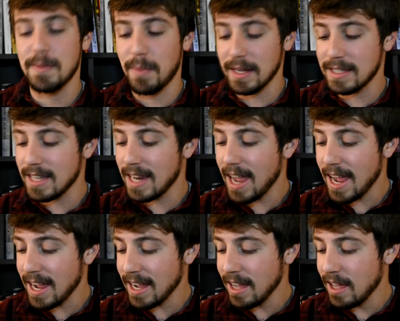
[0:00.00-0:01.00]
But
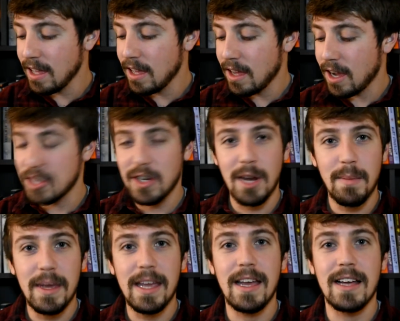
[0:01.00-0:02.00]
today it's going to
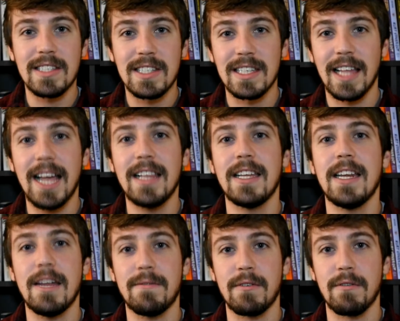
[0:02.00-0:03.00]
be slightly
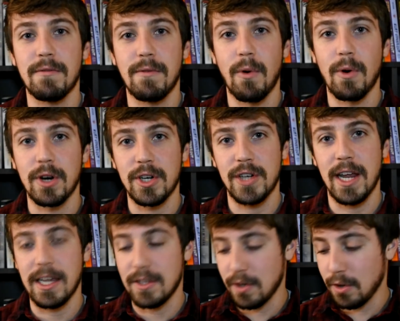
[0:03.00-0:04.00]
different for
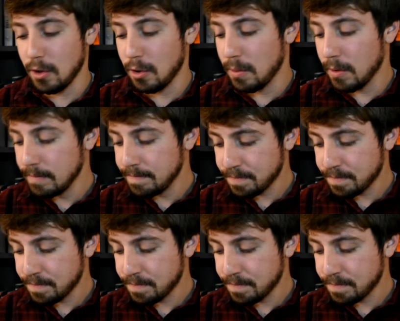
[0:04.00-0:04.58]
ShakeTube,